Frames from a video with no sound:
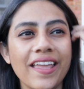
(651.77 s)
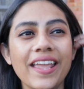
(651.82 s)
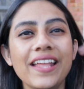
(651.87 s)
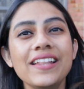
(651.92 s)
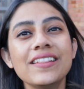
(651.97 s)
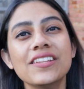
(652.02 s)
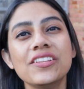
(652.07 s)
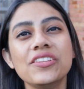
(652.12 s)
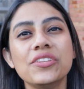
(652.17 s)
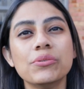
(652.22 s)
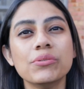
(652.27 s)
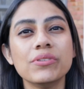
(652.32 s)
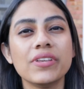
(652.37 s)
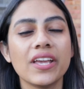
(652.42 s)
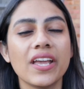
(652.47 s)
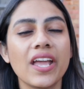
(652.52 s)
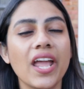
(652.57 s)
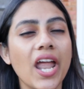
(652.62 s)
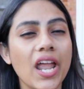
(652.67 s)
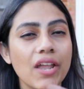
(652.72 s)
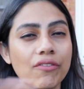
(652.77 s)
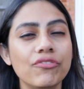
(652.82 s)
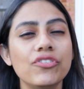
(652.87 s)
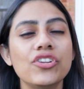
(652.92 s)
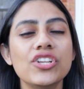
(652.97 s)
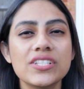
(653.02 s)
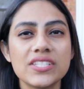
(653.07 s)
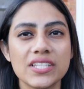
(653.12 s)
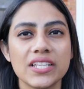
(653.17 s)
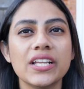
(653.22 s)
In the UK,
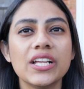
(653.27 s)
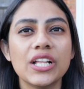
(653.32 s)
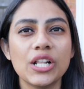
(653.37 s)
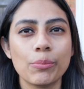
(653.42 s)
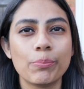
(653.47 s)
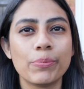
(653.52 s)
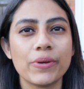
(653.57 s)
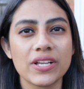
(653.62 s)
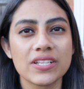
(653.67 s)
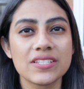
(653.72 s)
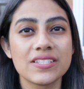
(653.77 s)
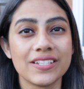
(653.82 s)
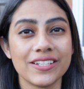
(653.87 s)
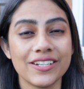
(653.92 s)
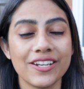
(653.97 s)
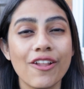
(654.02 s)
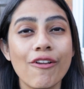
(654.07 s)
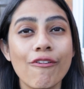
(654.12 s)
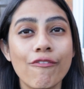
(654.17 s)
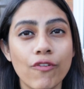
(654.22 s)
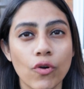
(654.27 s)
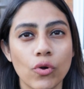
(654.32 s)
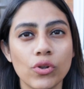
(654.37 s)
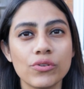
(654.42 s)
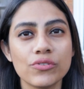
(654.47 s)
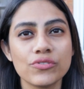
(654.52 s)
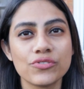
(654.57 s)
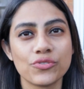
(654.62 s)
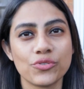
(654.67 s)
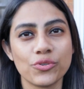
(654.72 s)
every single person
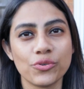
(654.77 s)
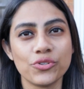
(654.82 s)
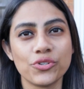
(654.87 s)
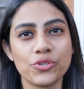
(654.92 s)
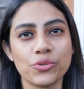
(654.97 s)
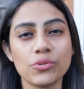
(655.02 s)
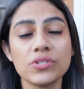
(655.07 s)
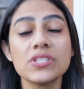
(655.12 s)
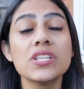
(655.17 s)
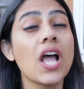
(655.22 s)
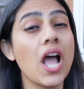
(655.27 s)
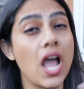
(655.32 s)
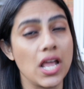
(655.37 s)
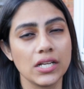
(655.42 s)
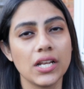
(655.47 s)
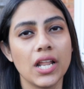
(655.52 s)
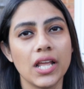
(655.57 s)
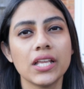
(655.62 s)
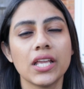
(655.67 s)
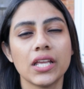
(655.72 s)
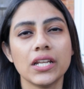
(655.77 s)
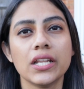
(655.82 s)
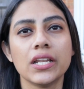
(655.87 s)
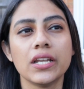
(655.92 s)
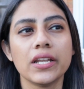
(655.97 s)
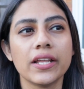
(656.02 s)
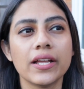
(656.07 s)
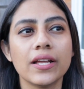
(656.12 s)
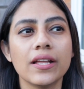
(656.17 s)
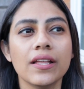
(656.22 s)
follows road rules, unlike in
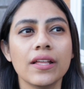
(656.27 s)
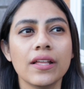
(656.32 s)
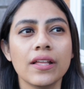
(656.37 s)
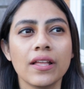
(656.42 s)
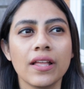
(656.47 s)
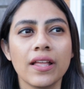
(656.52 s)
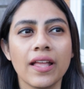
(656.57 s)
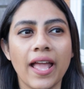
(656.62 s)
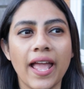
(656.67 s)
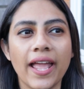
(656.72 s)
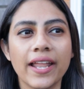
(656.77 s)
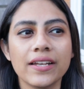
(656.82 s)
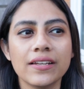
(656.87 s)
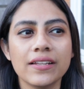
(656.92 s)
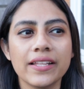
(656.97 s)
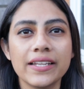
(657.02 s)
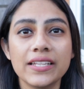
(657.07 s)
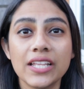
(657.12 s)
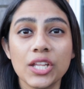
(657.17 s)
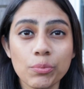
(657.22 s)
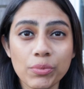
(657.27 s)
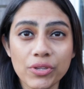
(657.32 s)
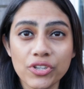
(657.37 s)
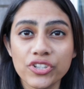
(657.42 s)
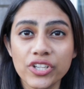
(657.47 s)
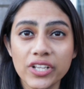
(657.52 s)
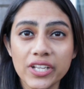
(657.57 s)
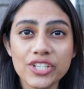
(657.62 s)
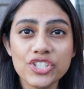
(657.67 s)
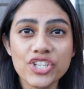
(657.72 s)
India. And it can be
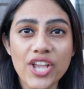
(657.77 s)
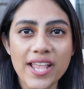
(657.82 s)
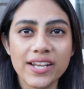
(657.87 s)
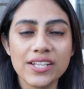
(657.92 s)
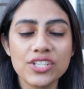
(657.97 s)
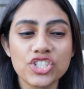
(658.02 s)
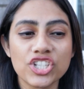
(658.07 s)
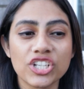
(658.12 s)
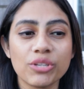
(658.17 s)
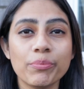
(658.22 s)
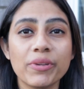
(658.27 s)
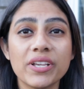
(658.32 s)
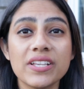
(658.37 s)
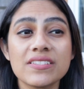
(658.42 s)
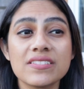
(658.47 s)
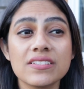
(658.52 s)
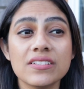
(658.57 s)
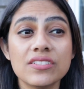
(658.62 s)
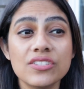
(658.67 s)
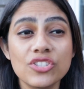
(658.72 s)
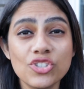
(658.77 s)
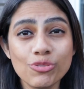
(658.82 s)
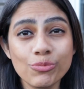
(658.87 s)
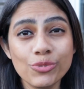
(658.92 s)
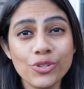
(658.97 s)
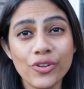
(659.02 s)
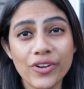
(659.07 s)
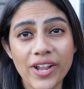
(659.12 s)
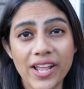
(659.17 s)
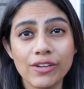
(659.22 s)
really challenging, because assume
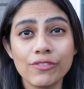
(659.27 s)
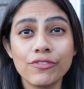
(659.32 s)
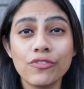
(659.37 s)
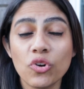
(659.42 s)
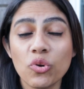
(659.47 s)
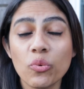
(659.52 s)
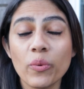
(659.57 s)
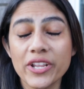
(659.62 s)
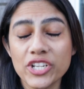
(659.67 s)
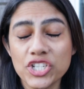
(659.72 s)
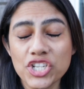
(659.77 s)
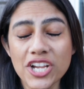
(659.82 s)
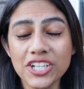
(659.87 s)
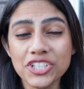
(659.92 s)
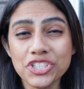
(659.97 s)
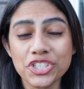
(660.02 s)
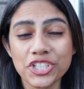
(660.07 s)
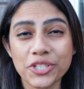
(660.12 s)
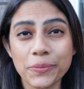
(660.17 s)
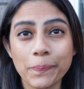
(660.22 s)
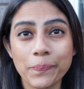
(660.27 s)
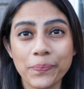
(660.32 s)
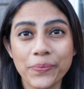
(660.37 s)
you're at a four-way junction